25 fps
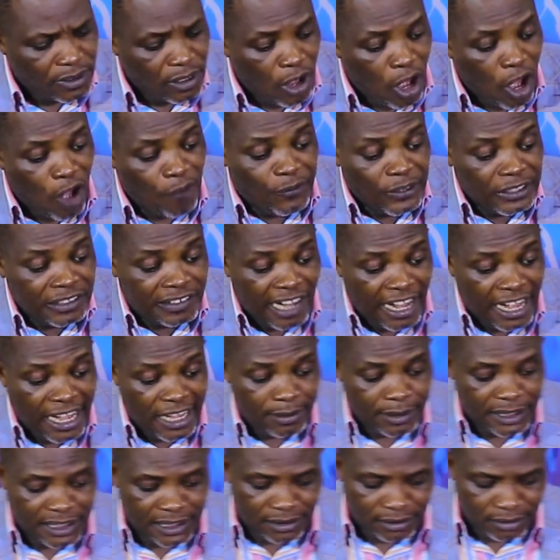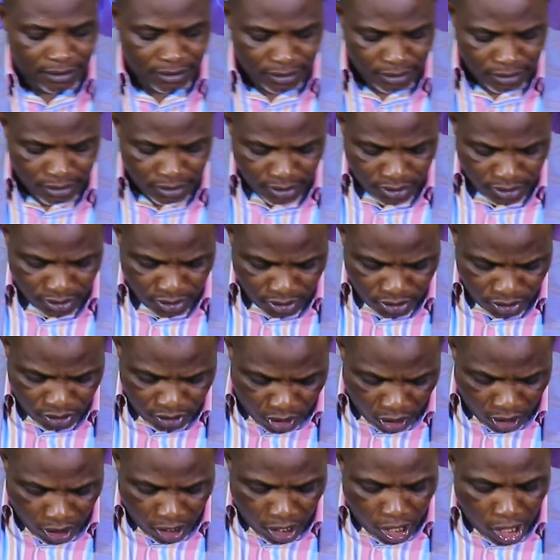Oftentimes,
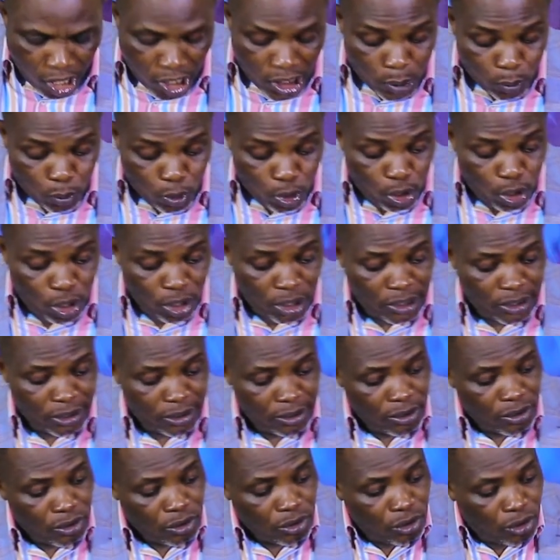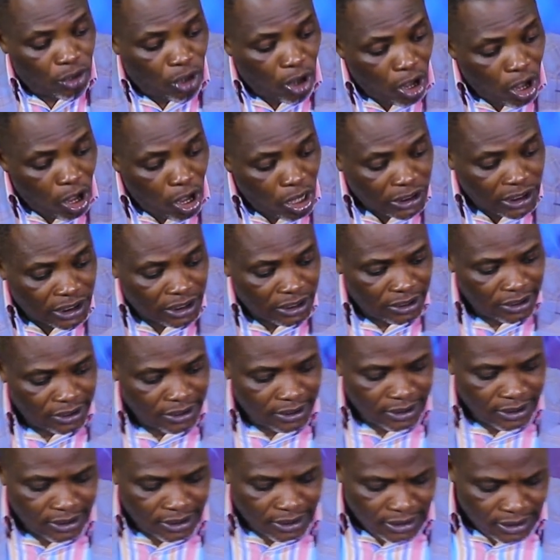God will cause
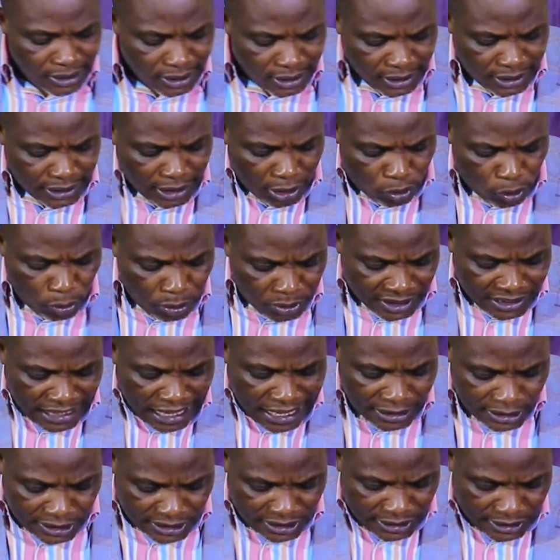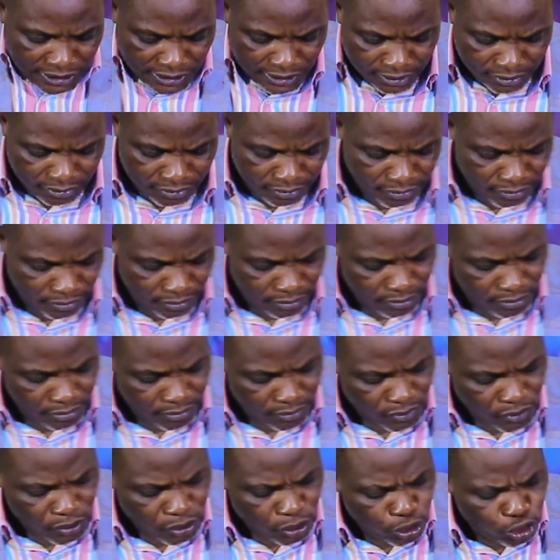circumstances
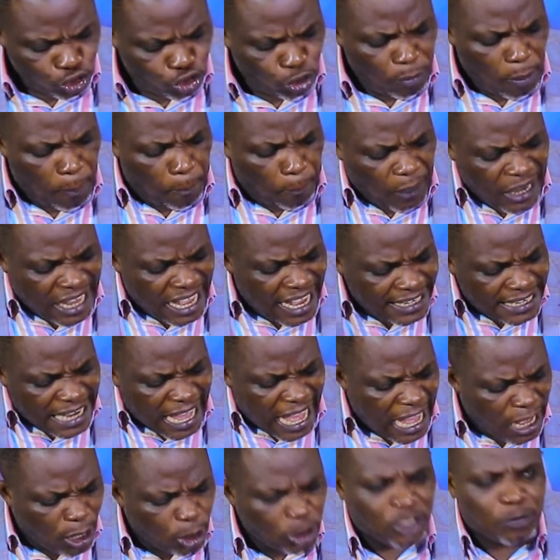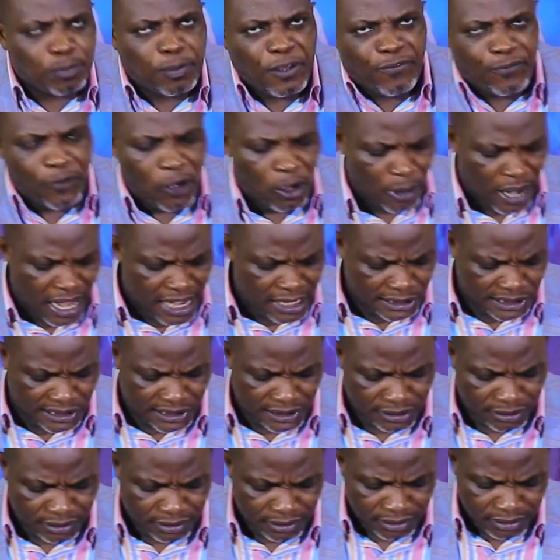to be played out before
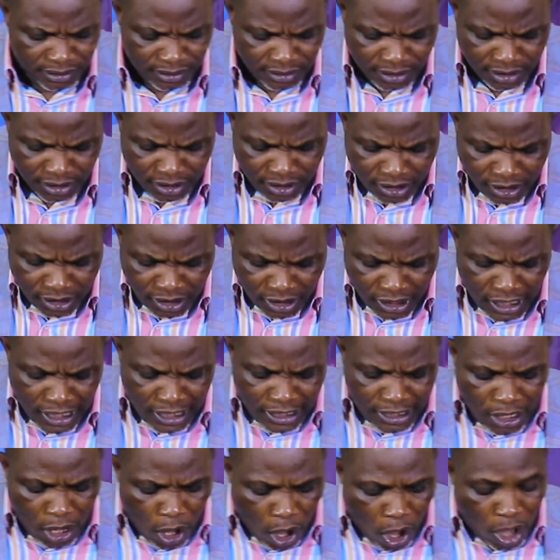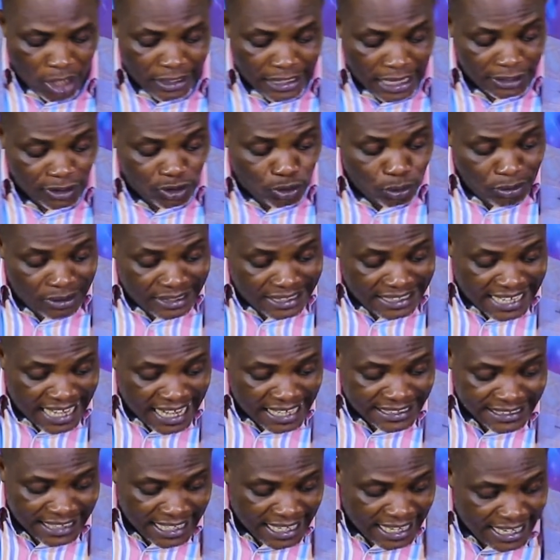us in order to
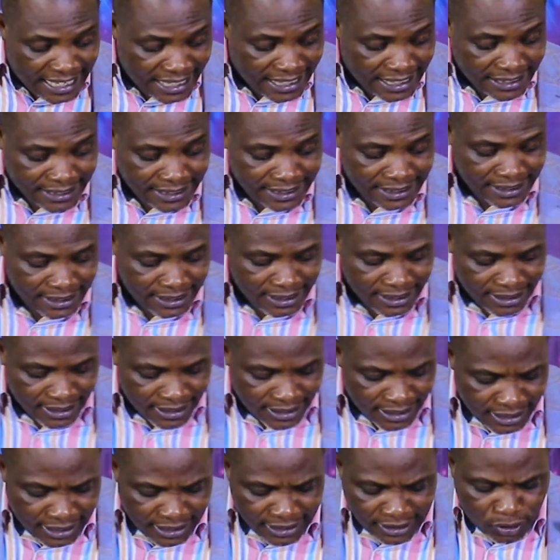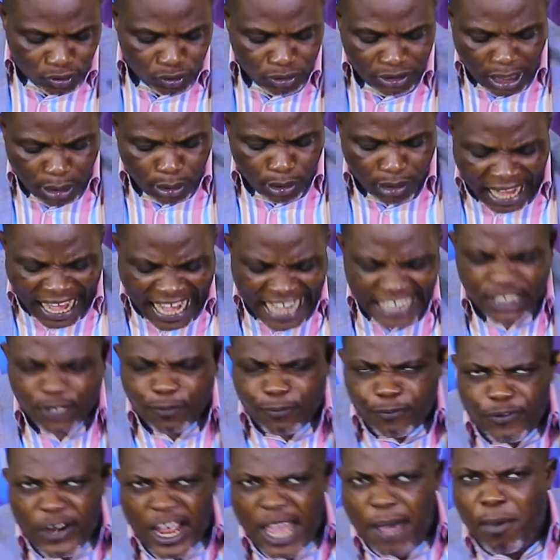get us into the right
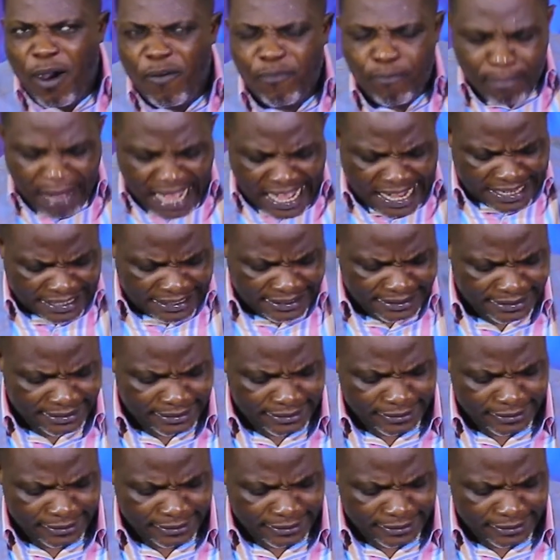frame of mind